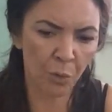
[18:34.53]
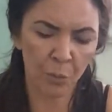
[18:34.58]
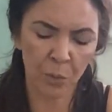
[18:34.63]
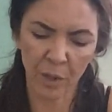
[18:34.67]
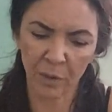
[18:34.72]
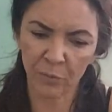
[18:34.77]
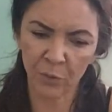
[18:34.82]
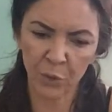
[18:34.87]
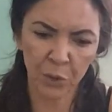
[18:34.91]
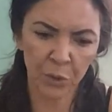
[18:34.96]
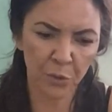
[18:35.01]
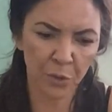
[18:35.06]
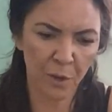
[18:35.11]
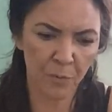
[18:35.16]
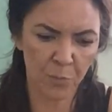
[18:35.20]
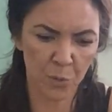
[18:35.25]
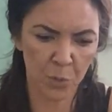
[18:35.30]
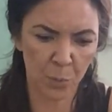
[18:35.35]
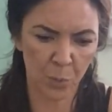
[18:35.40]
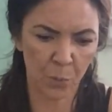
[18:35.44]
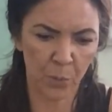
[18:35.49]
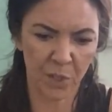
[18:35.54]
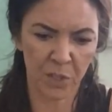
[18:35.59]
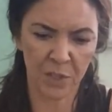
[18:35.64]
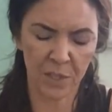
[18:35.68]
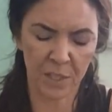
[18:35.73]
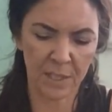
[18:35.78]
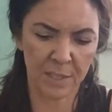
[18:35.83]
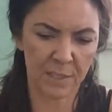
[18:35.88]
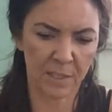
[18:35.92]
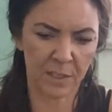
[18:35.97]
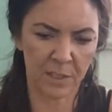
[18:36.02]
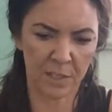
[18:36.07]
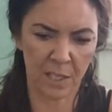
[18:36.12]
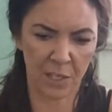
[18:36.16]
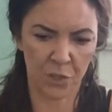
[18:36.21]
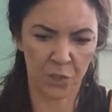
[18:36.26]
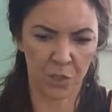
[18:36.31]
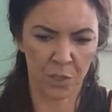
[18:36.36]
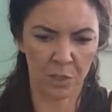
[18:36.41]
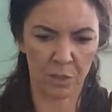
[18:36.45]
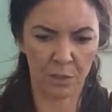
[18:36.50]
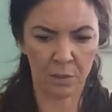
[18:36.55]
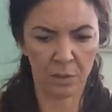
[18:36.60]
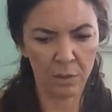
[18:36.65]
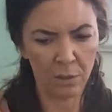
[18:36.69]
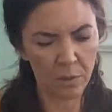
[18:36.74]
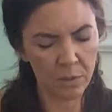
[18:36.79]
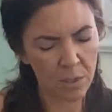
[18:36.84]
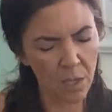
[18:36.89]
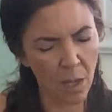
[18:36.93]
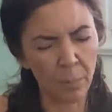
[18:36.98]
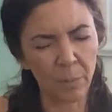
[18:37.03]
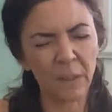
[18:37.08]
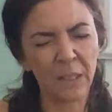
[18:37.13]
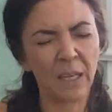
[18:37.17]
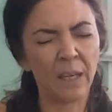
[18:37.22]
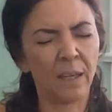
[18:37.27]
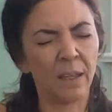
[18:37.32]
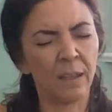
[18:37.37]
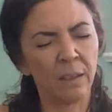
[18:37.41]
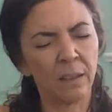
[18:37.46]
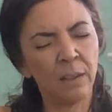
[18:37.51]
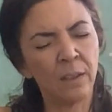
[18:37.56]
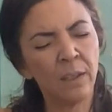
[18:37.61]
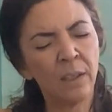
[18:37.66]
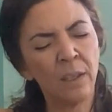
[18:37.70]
whatever you're comfortable with in succession. Top of the head.